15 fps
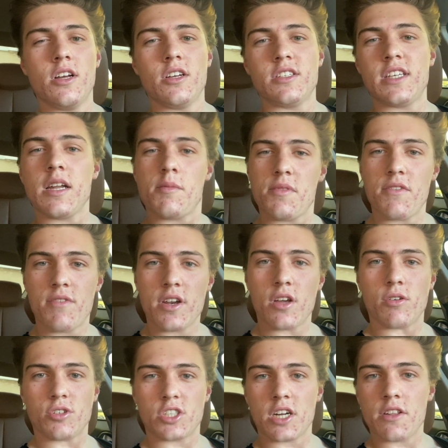send them the
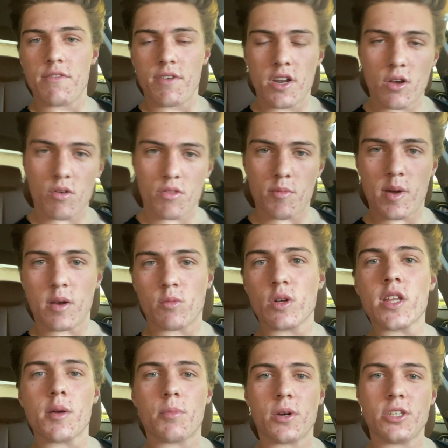video, share the video with them. I'd
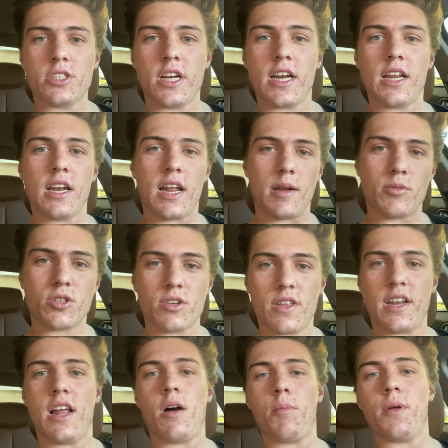really appreciate it. I'm sure
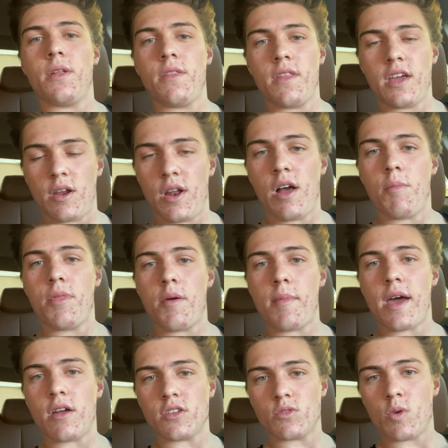it'd help them
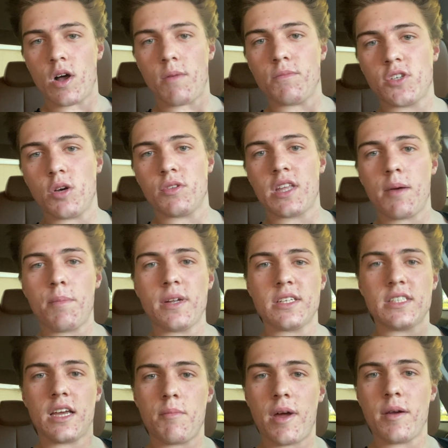out as well. So with that being
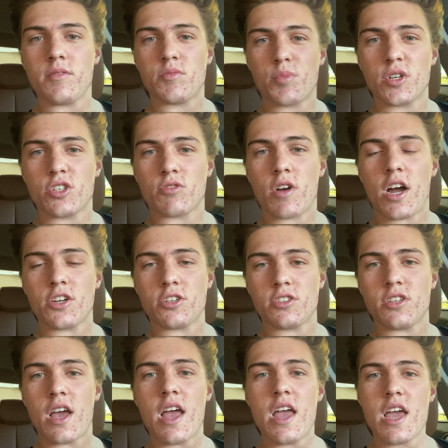said, my name is Bridger
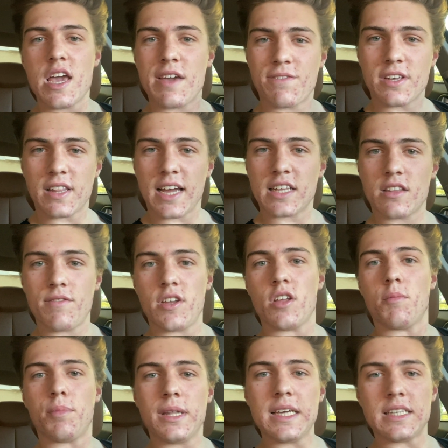Rogers. If you like the
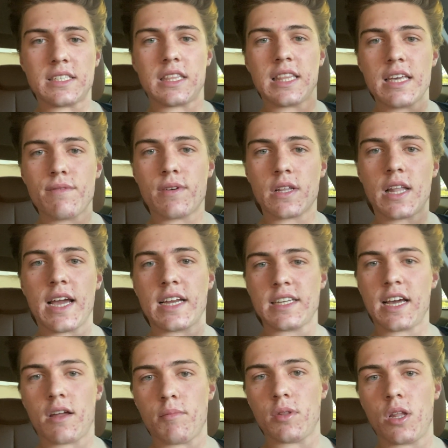video, please leave a like
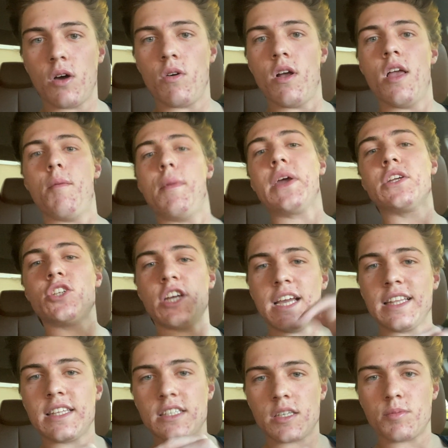down below. Make sure you
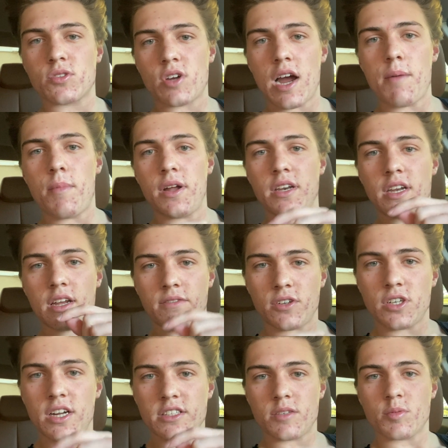hit the subscribe button if
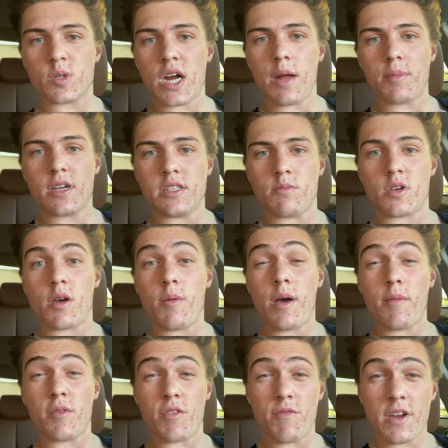you're not subscribed, because I'm coming
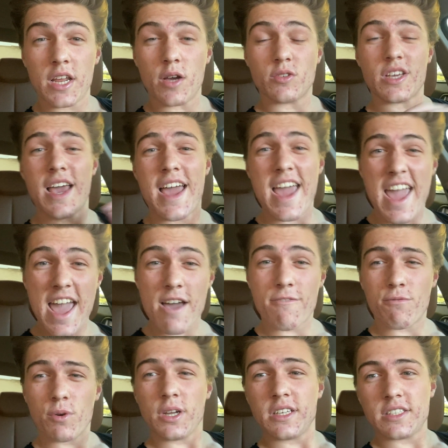out with videos
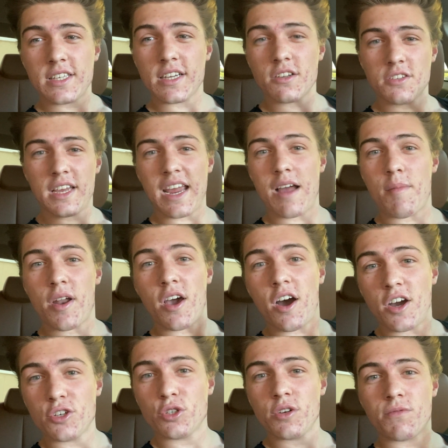every single day. I'm on a
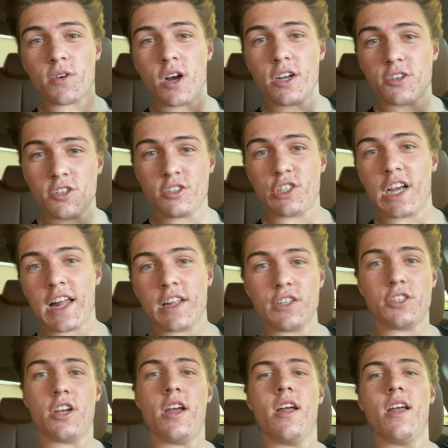100 for 100 challenge.